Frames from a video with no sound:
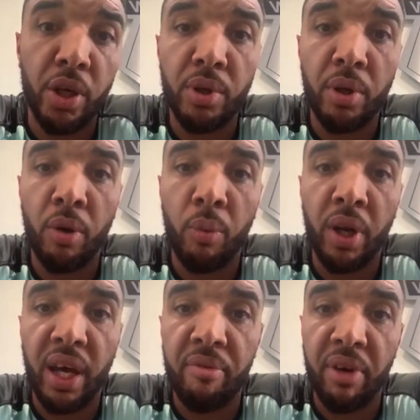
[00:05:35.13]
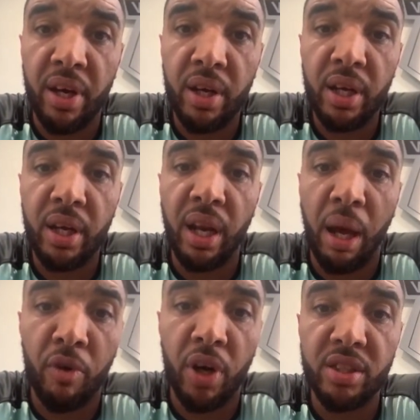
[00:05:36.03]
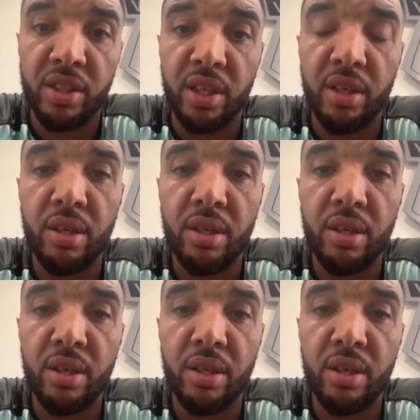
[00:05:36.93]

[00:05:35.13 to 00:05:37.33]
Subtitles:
So I don't want to ever glamorize it.